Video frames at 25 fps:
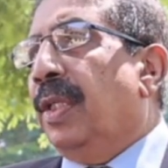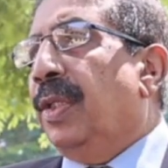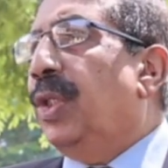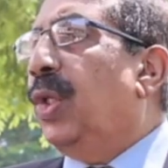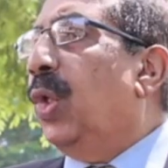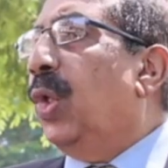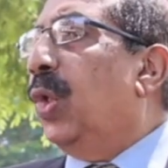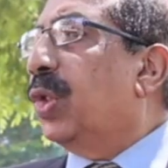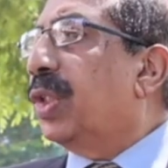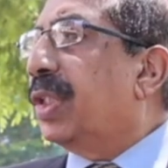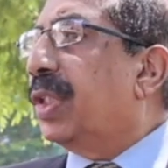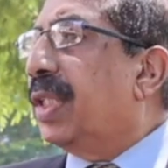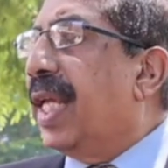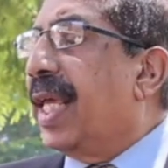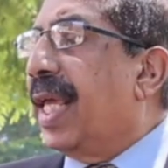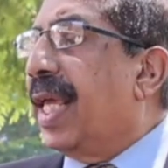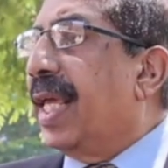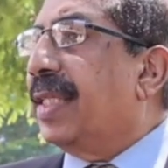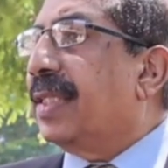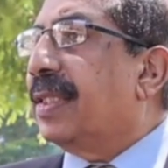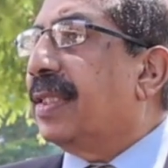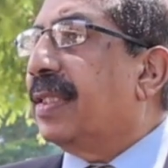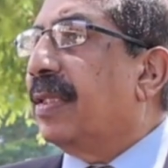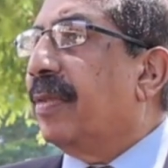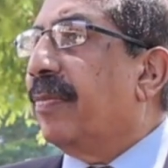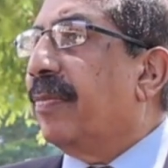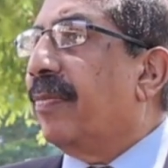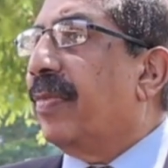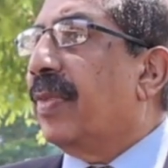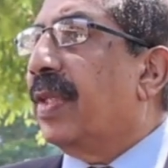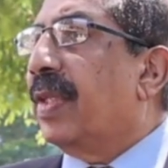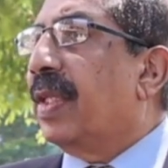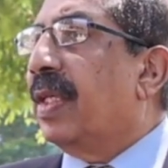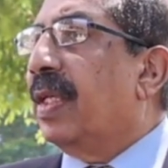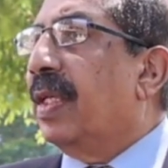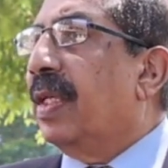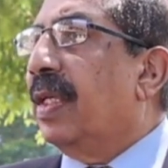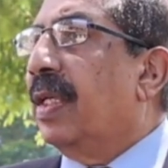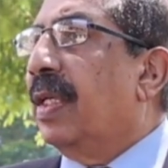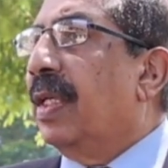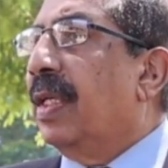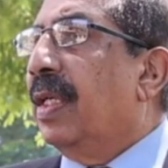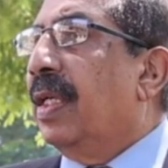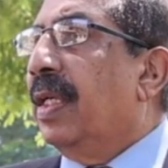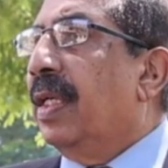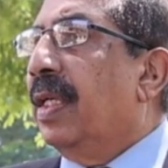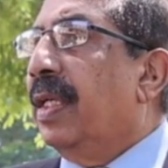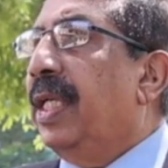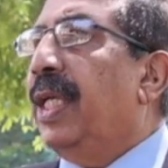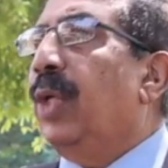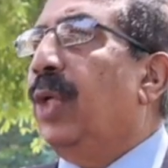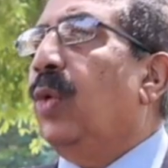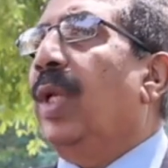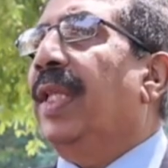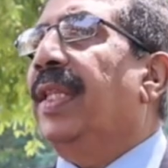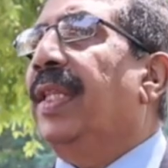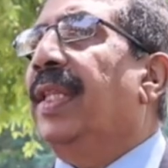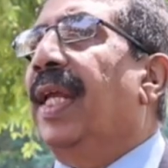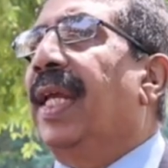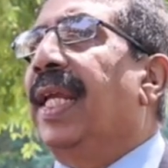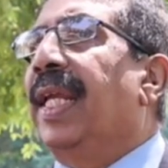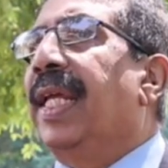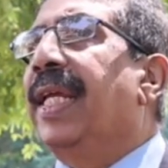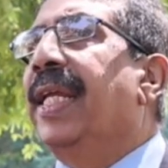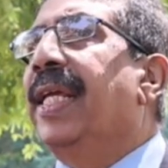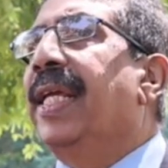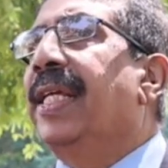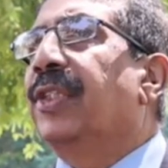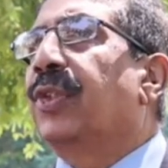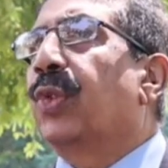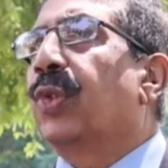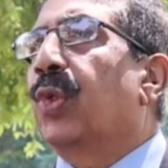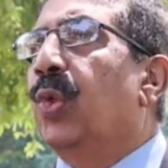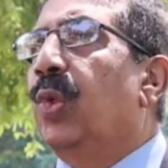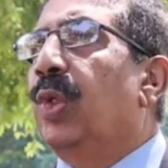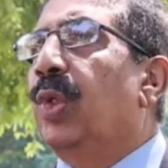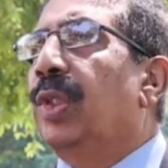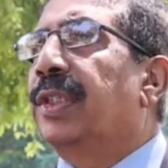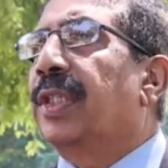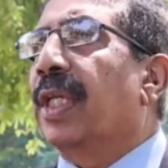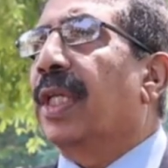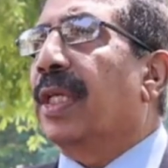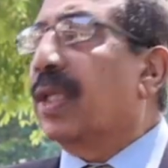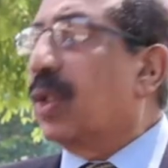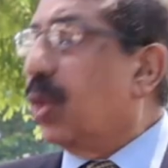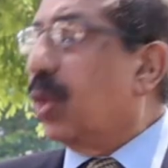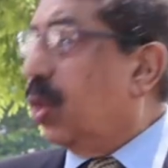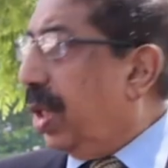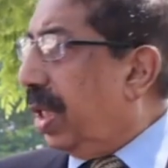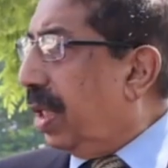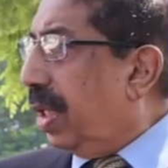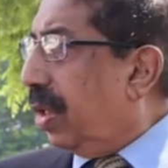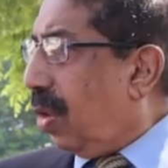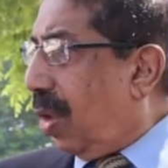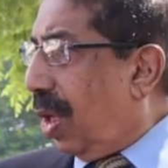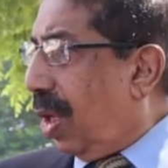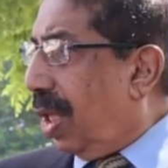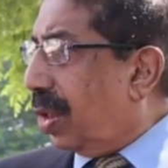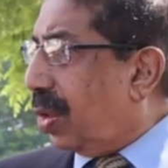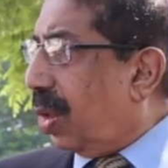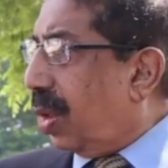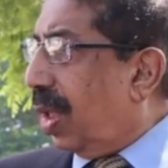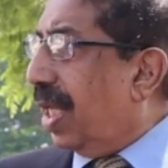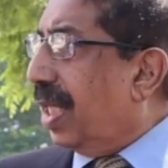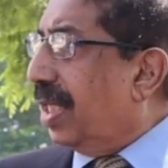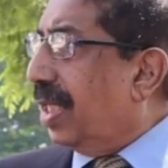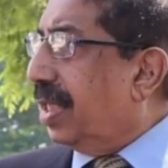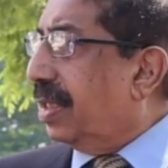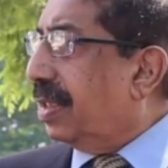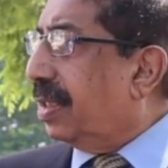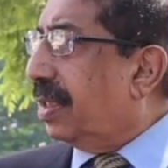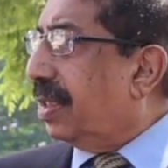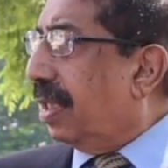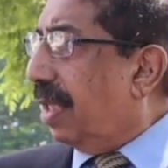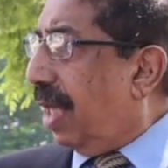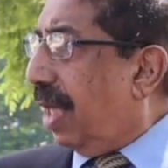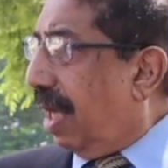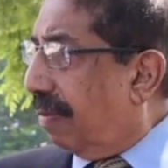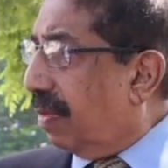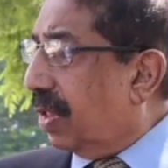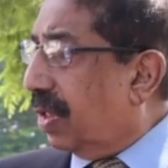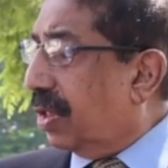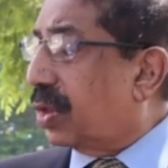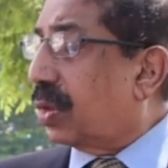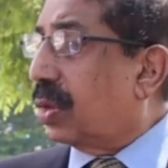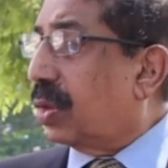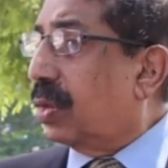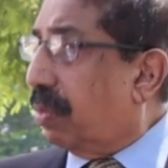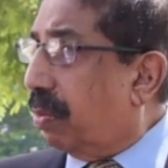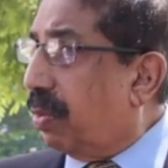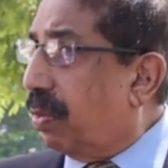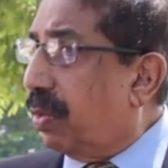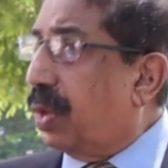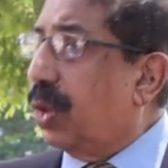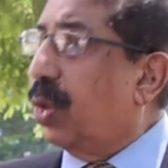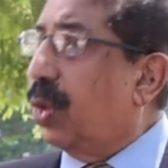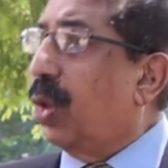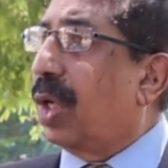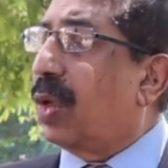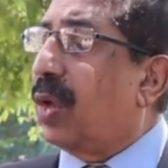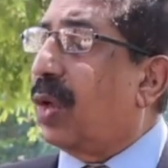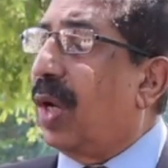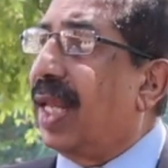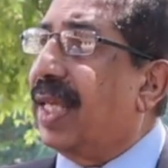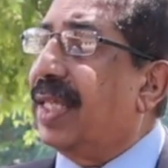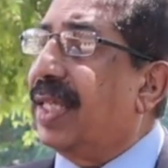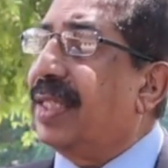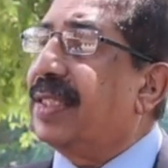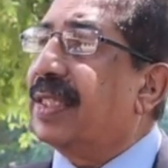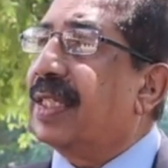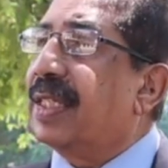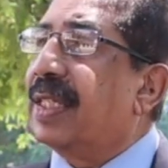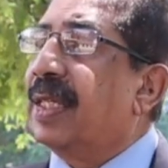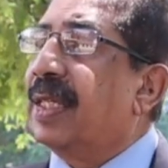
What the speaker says: Those days, during the BDS course and during the Royal College, I was youth college,